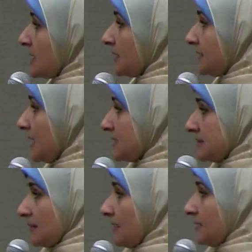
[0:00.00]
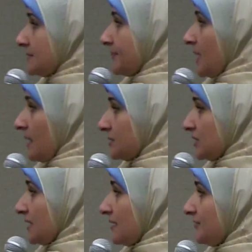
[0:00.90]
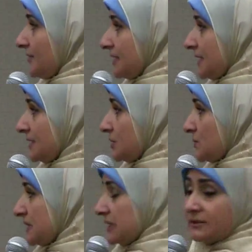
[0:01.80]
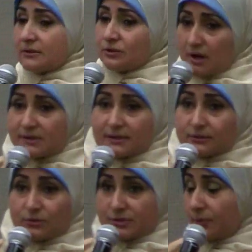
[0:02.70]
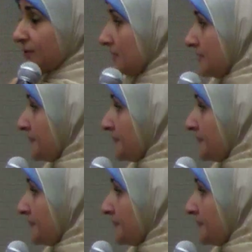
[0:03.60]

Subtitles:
It has great biological effect and used in drugs and cosmetic.